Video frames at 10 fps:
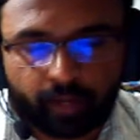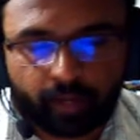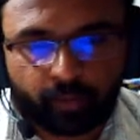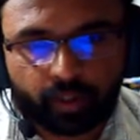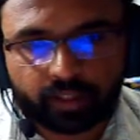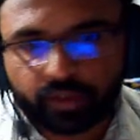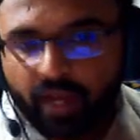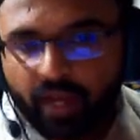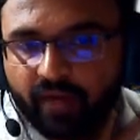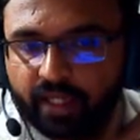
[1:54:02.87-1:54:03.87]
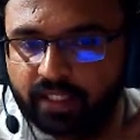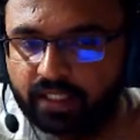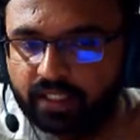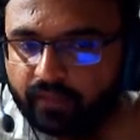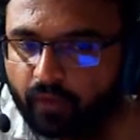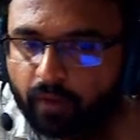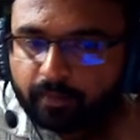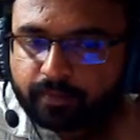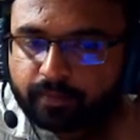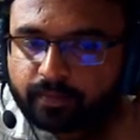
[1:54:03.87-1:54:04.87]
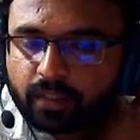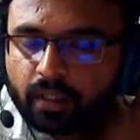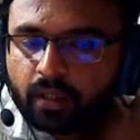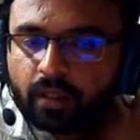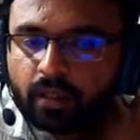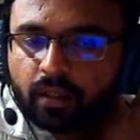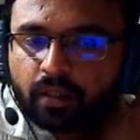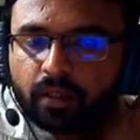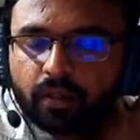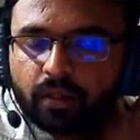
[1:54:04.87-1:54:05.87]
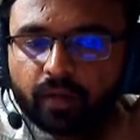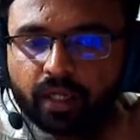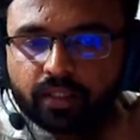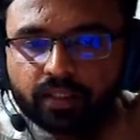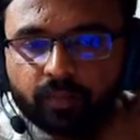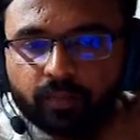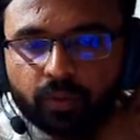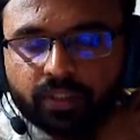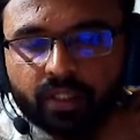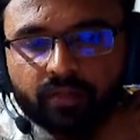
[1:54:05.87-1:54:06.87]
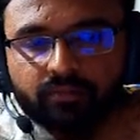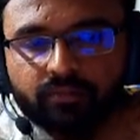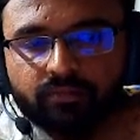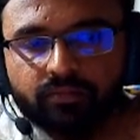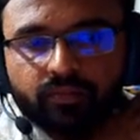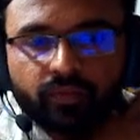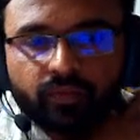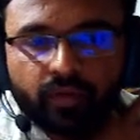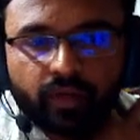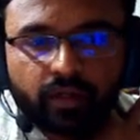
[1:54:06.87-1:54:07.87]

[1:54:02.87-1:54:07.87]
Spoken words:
portals you have a discussion forum. You can just post it. We will.